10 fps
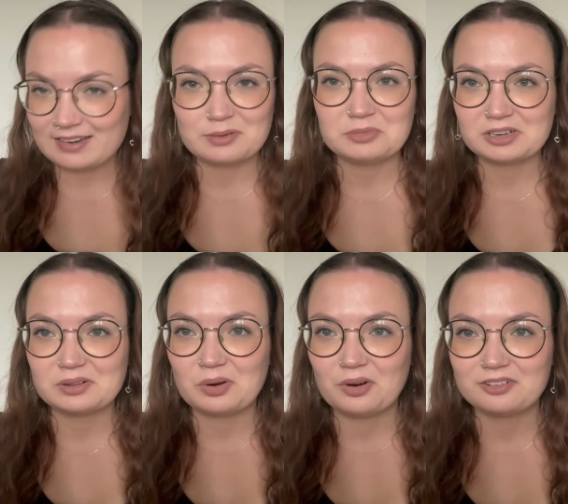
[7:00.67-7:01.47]
the
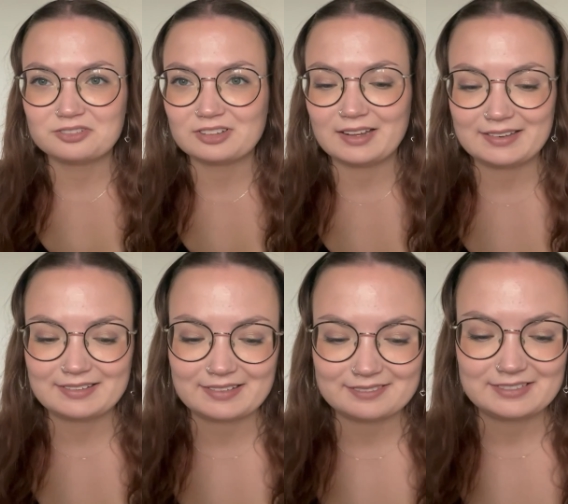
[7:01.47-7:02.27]
middle of
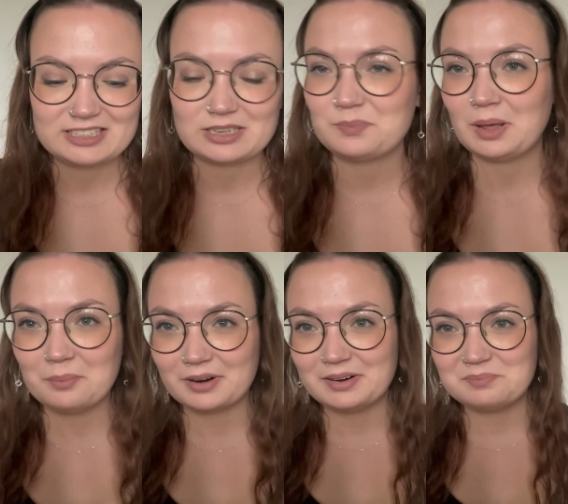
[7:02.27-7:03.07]
like
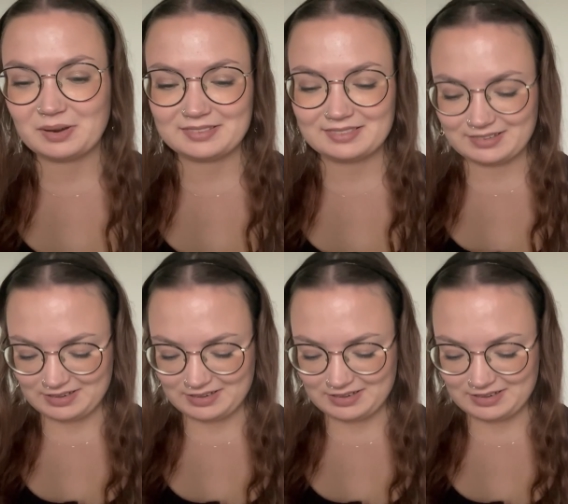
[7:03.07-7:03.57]
September, but